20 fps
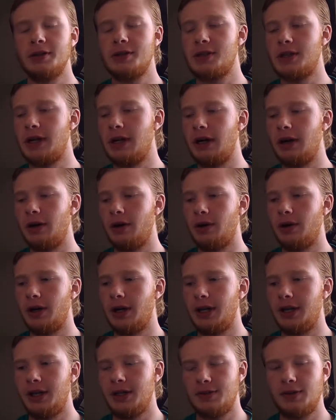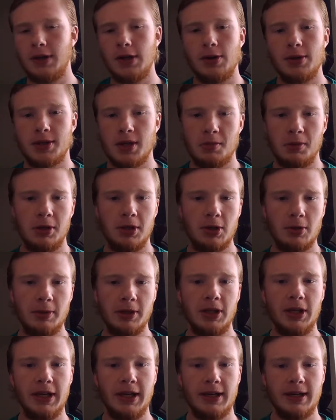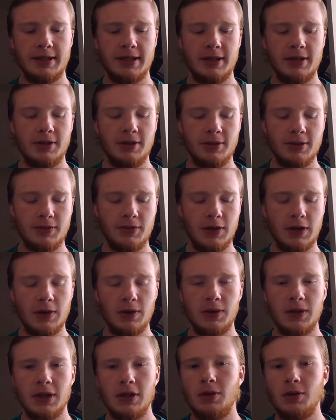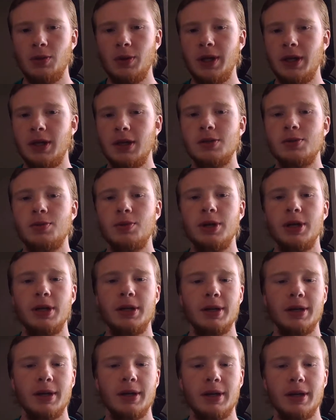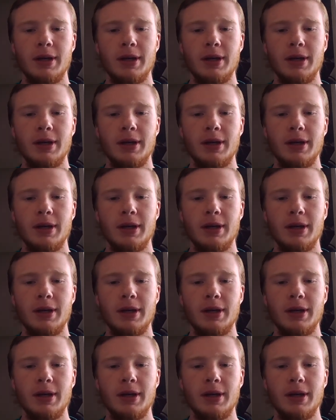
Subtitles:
So this video is coming a little bit late. I tend to do this video at the end of the week each week.